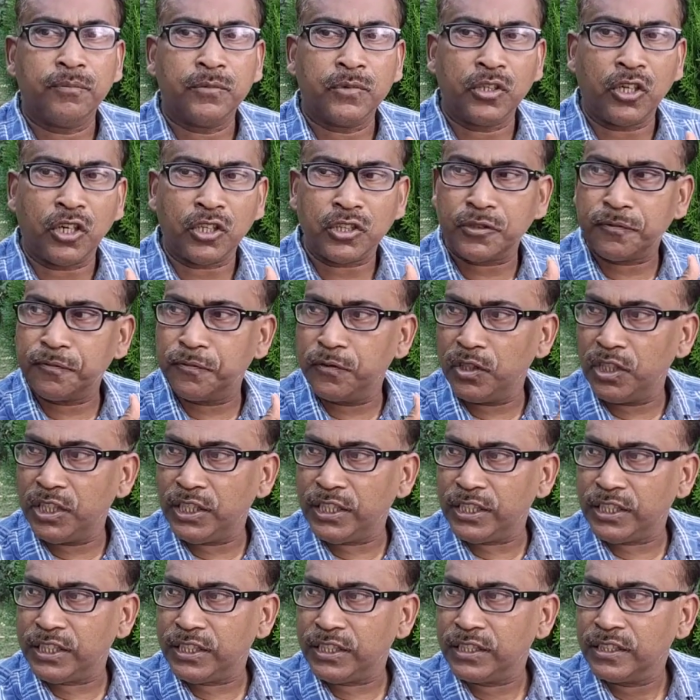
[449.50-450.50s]
not
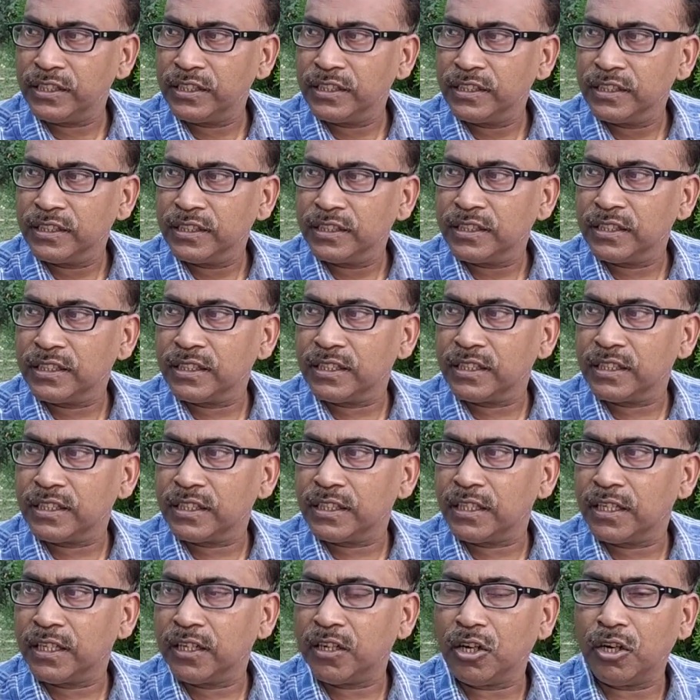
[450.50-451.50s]
fully
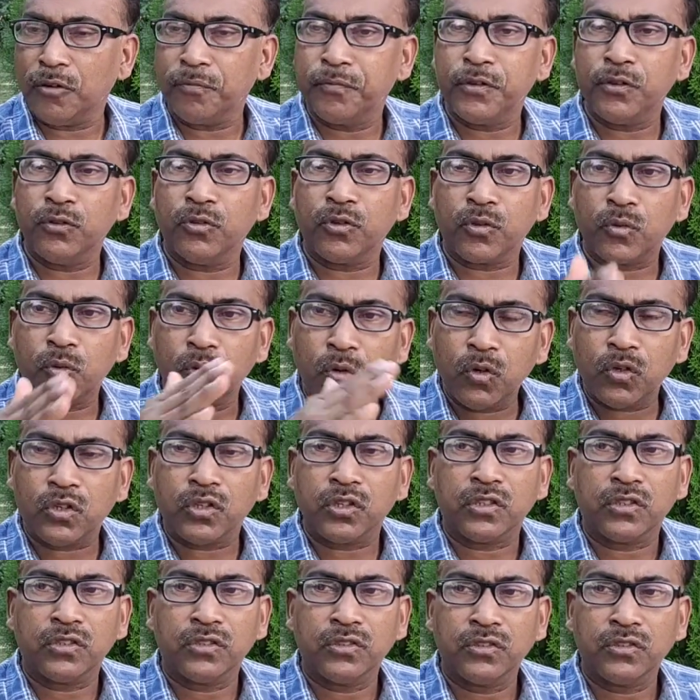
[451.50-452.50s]
of your
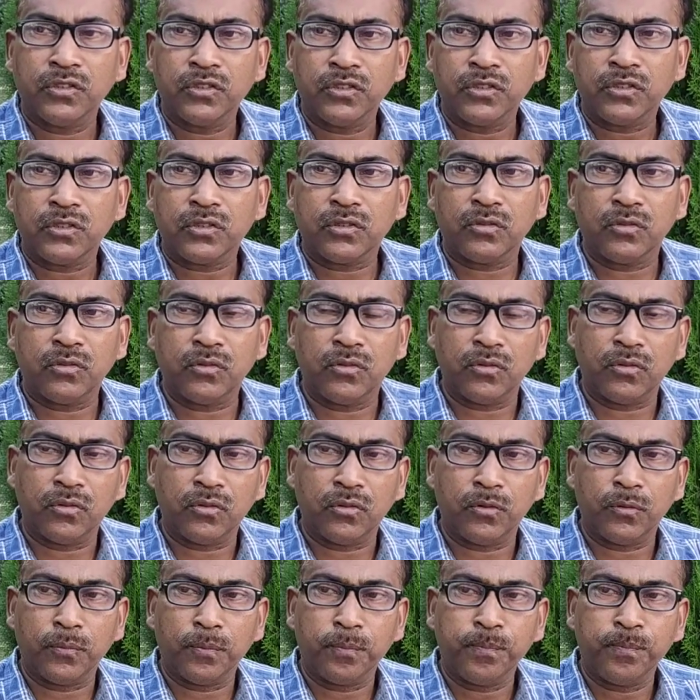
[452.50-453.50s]
own.
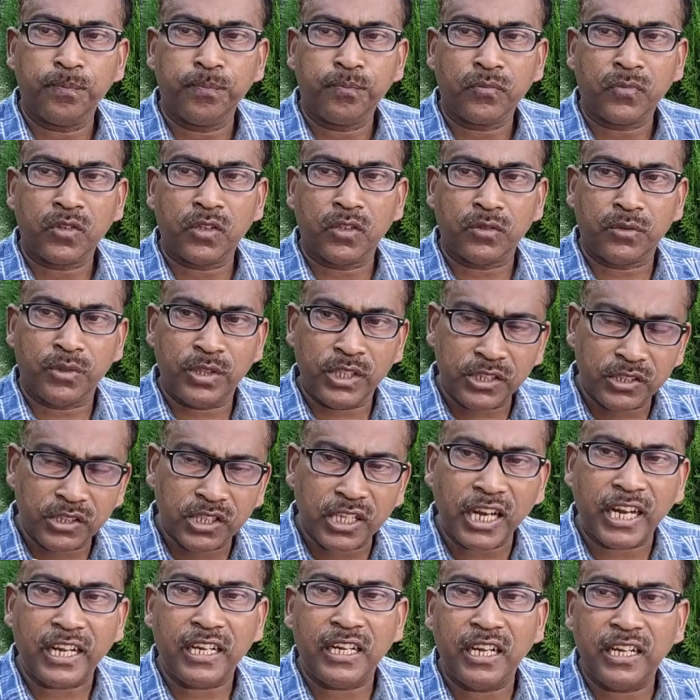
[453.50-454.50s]
So these
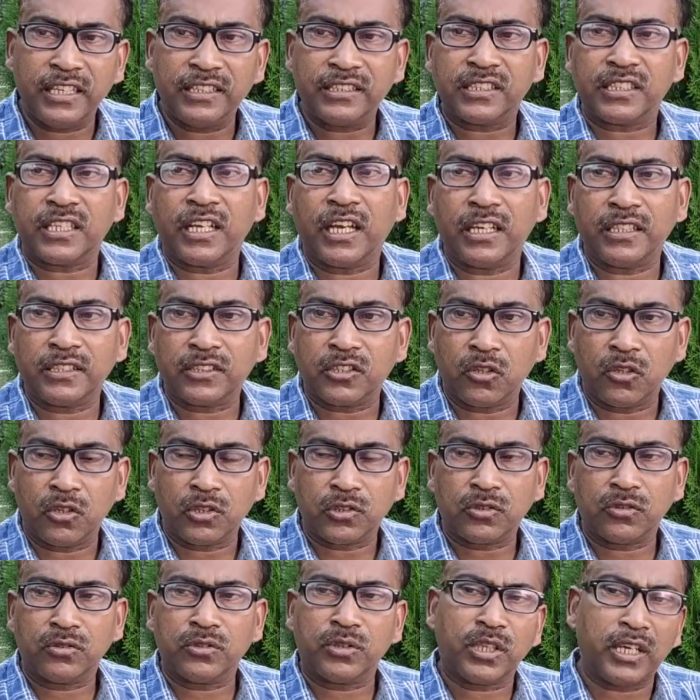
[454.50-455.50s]
guidelines can solve.
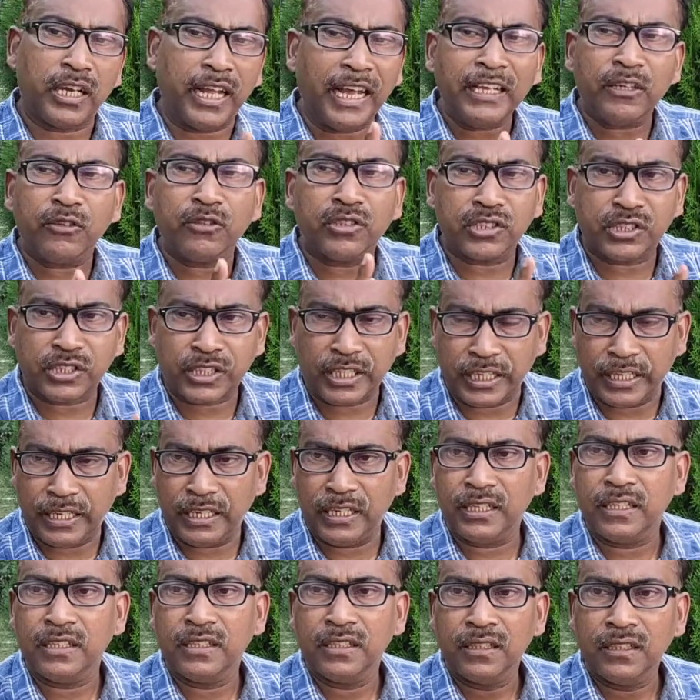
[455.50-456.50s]
So the language skill
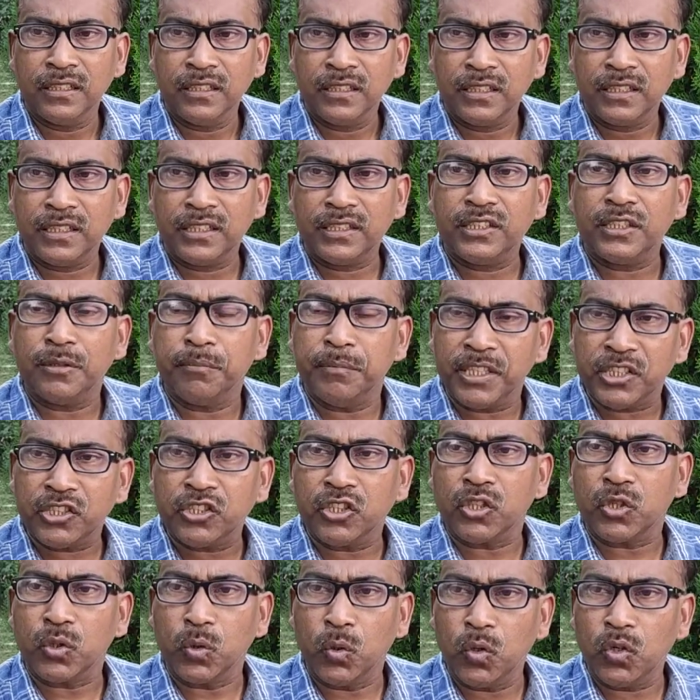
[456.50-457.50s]
is a
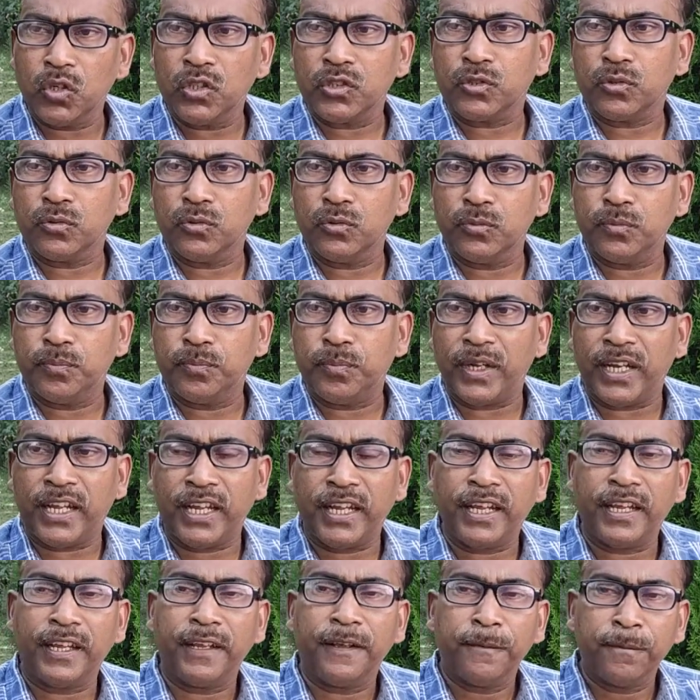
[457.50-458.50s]
major role to
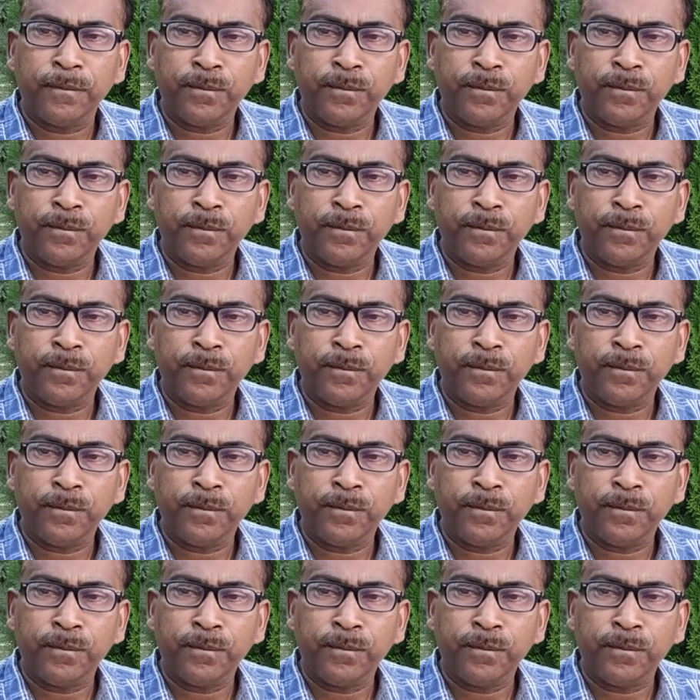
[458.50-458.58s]
play,